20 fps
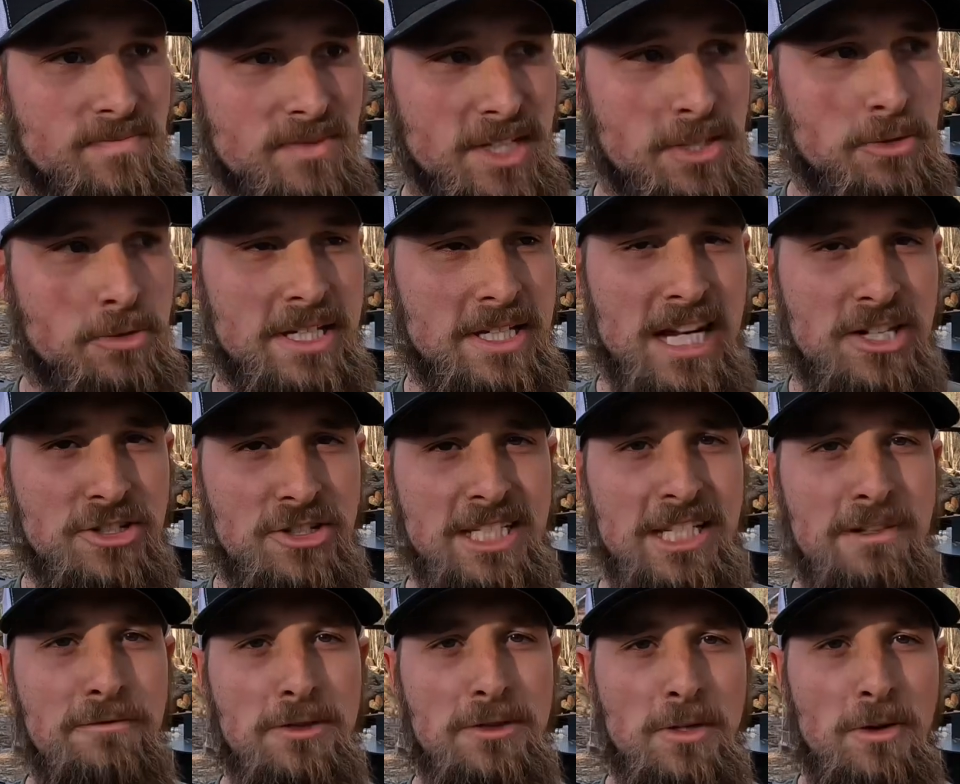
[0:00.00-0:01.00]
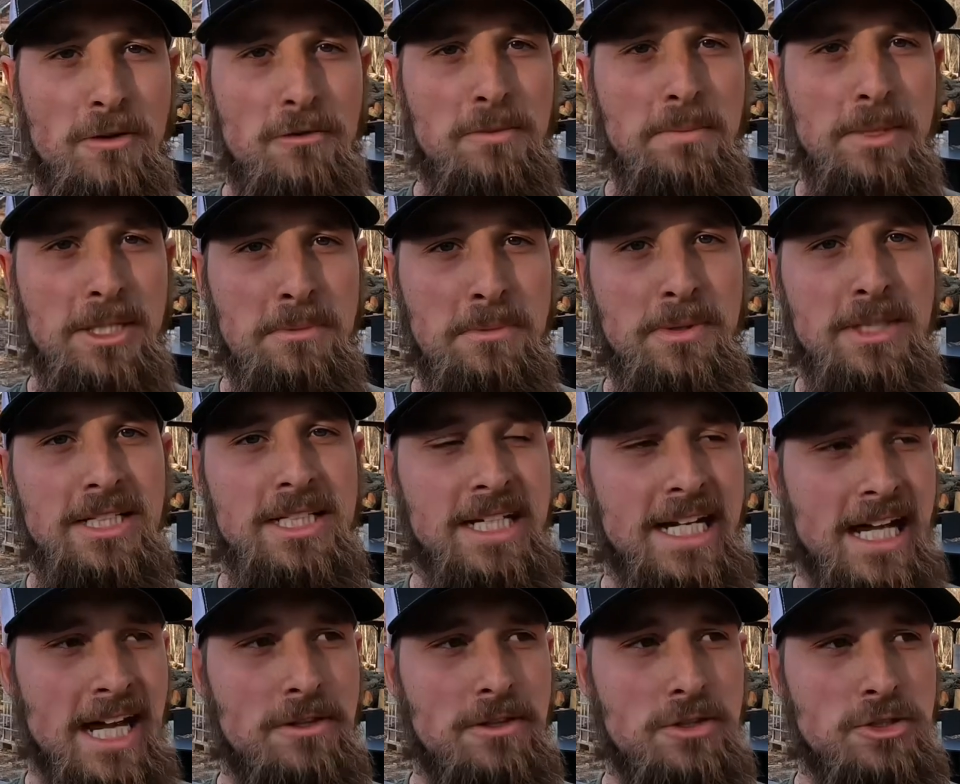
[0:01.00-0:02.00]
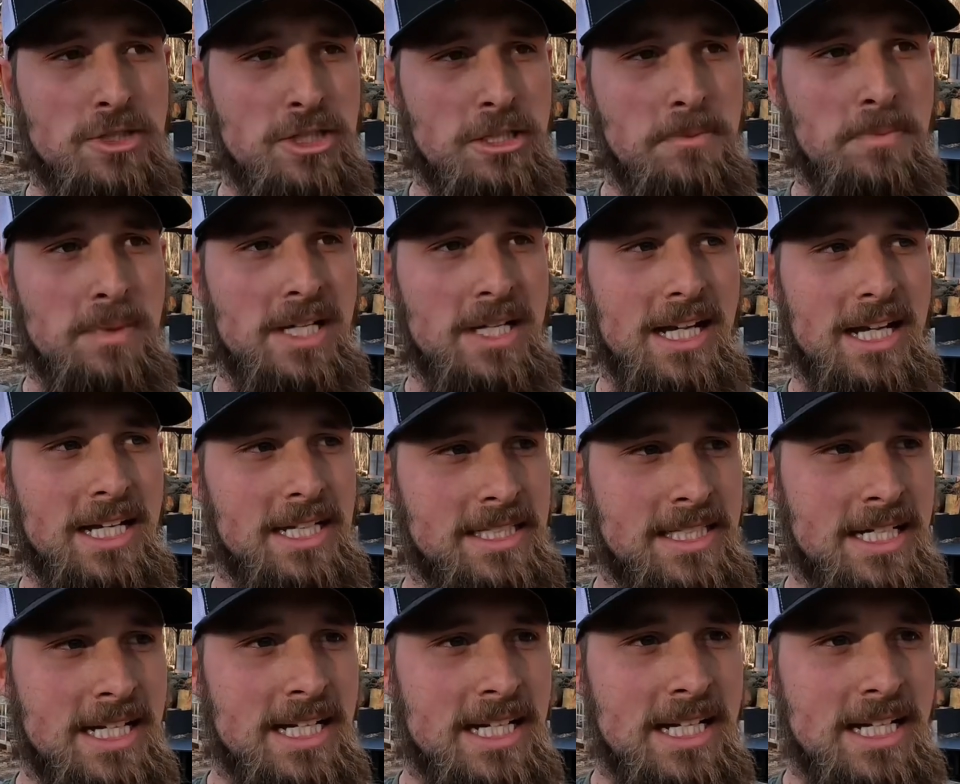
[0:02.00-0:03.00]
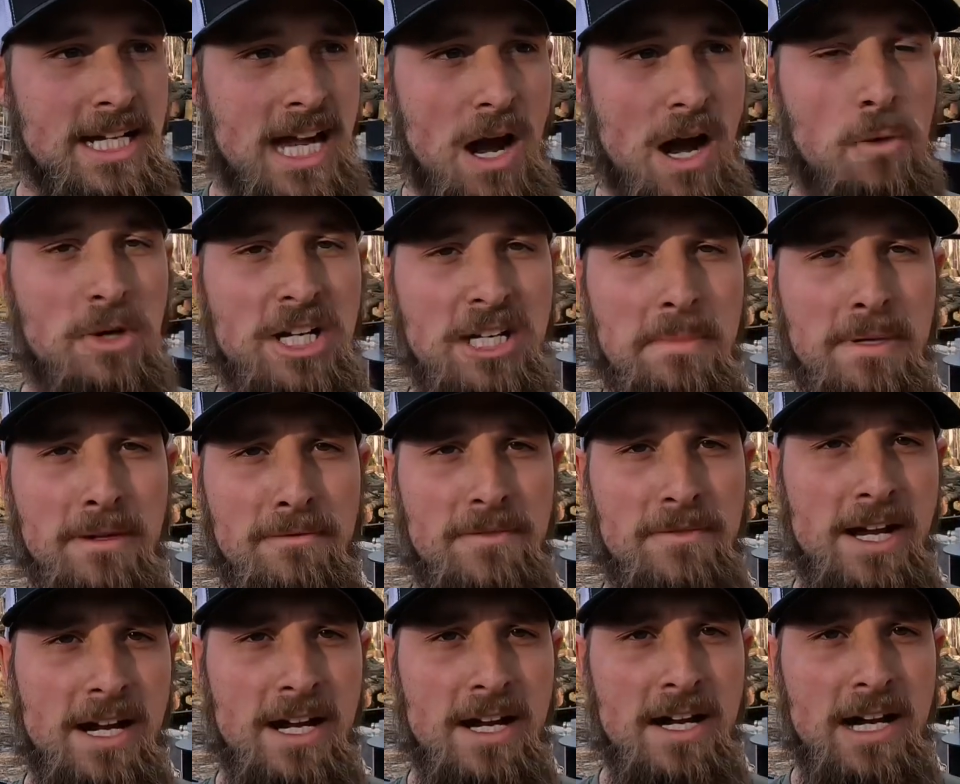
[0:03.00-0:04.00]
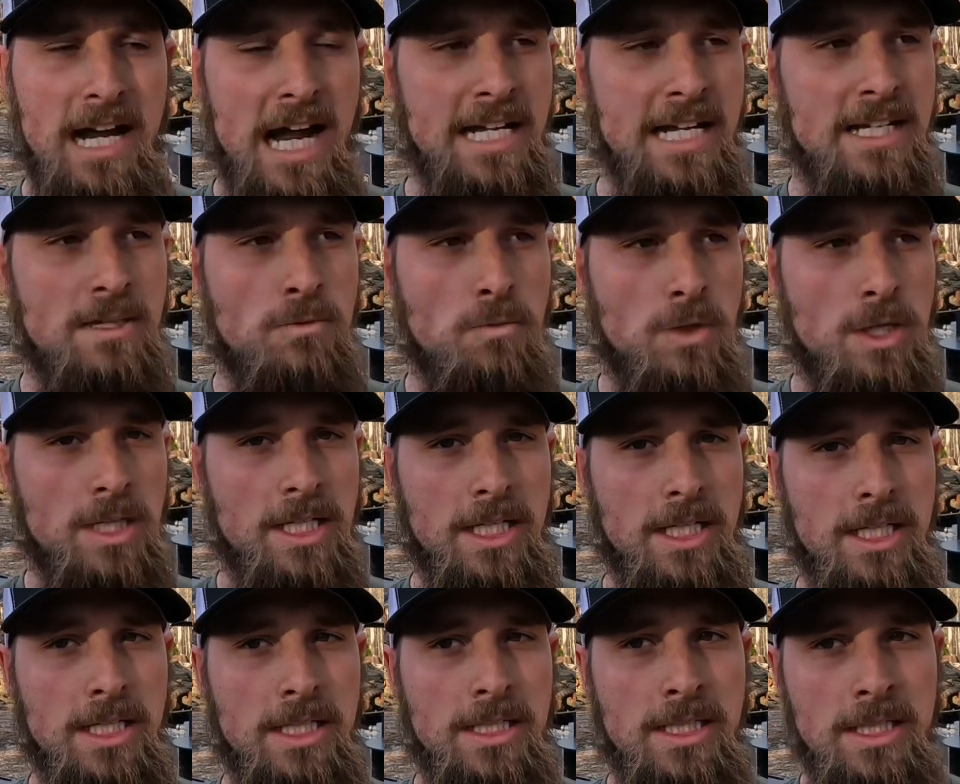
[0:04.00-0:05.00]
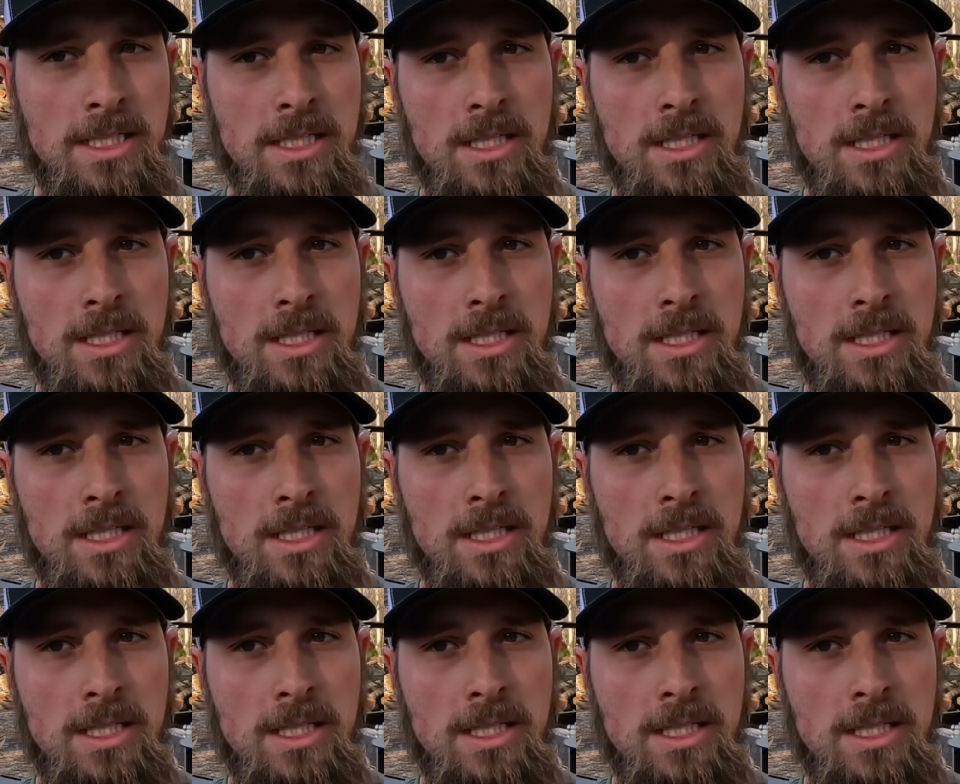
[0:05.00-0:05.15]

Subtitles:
This was actually difficult for me to put together just because I wanted to be fair. I didn't want to